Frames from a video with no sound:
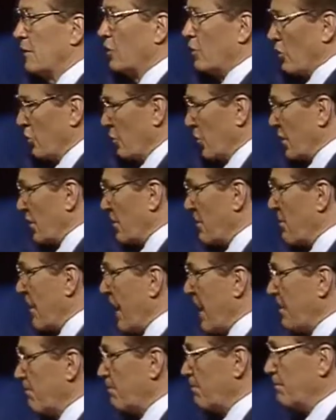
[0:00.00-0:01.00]
You read a
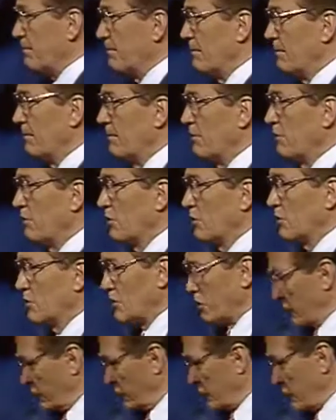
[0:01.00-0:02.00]
map,
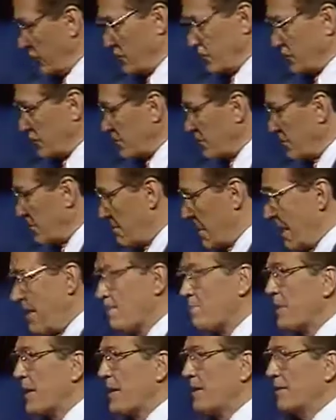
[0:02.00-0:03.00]
you trust the
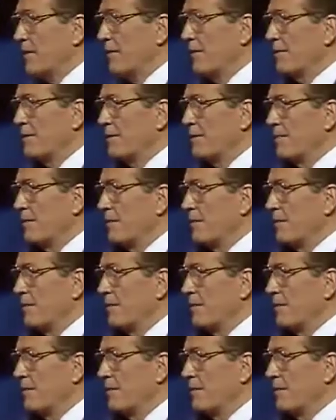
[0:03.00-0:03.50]
map maker.